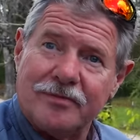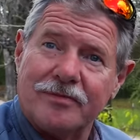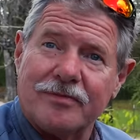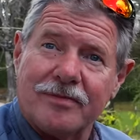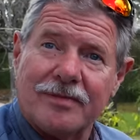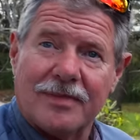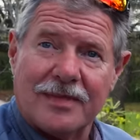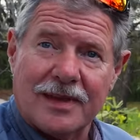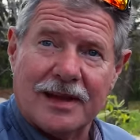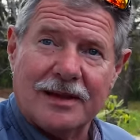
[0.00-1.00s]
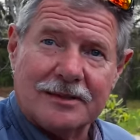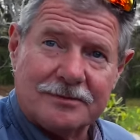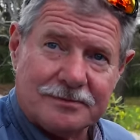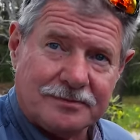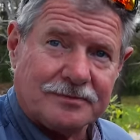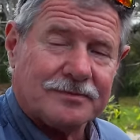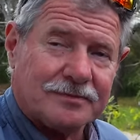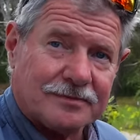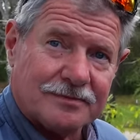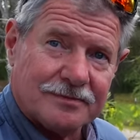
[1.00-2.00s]
a perfect toolbox is,
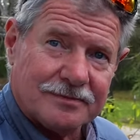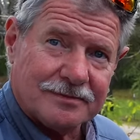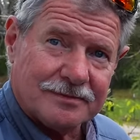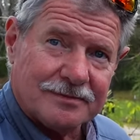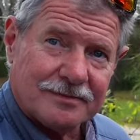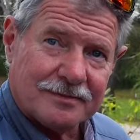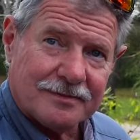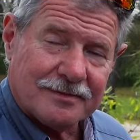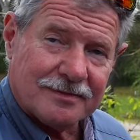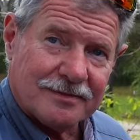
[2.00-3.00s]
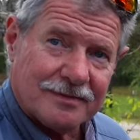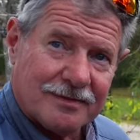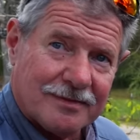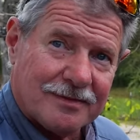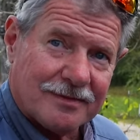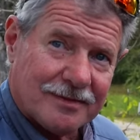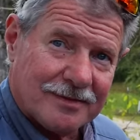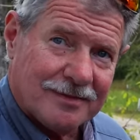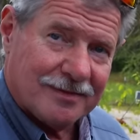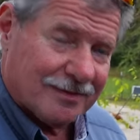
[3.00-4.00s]
you know, if this one won't work, you know,
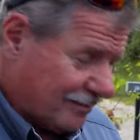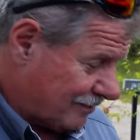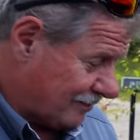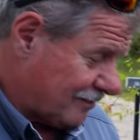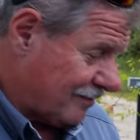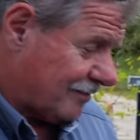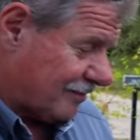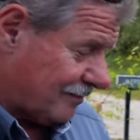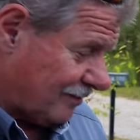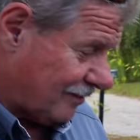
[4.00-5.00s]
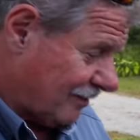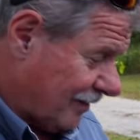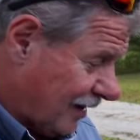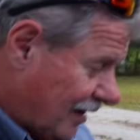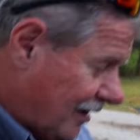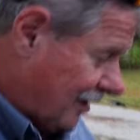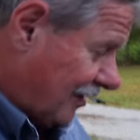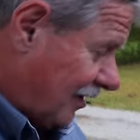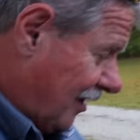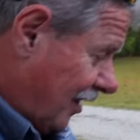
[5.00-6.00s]
you got 2 or 3 other options to...
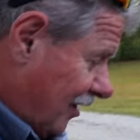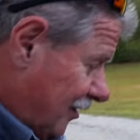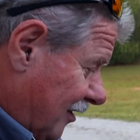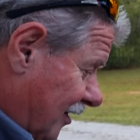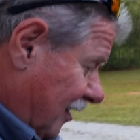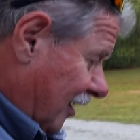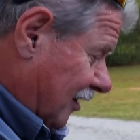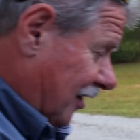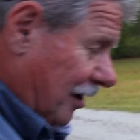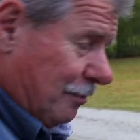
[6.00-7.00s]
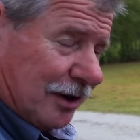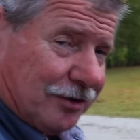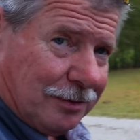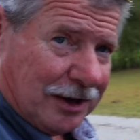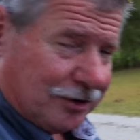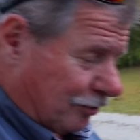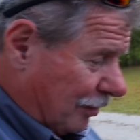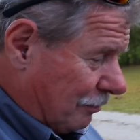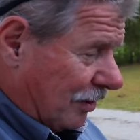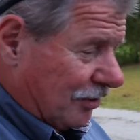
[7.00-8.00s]
And Knipex makes
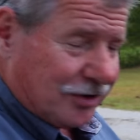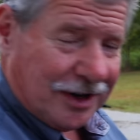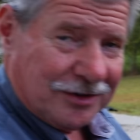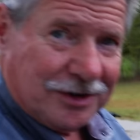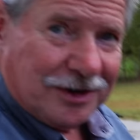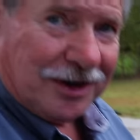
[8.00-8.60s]
3-piece sets of